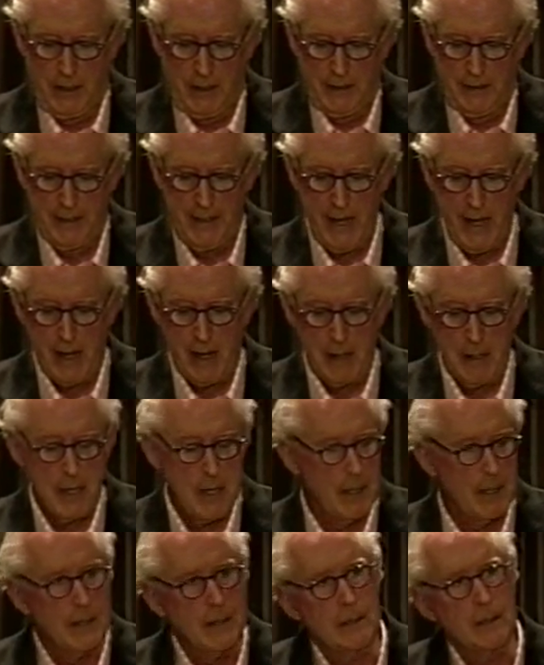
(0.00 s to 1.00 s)
Now,
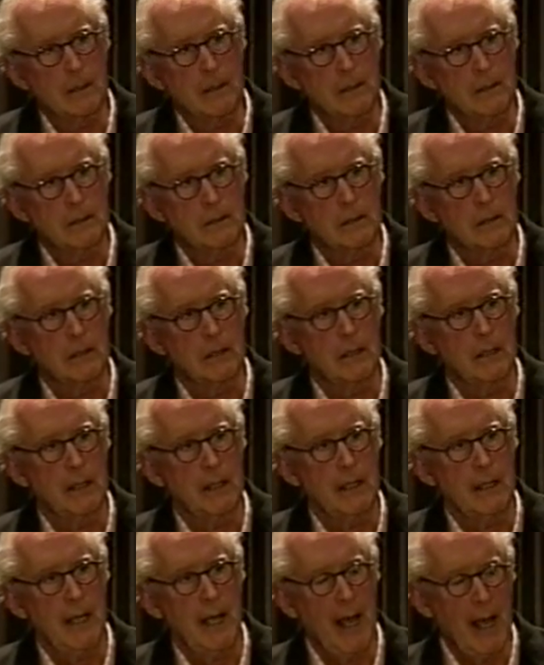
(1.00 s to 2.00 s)

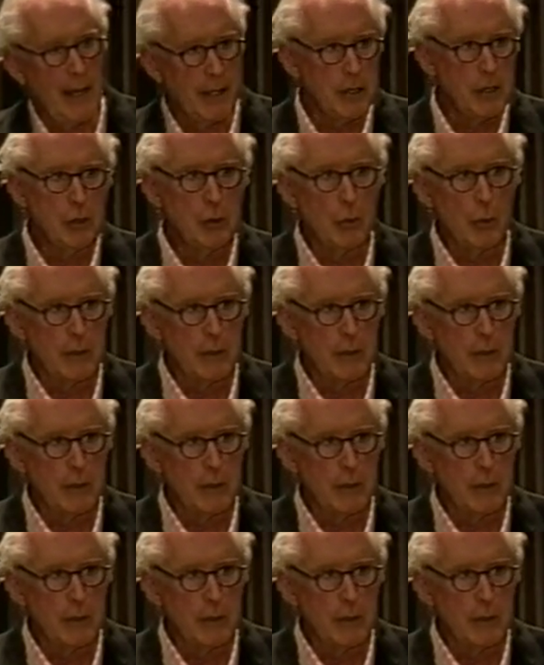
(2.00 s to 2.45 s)
how do you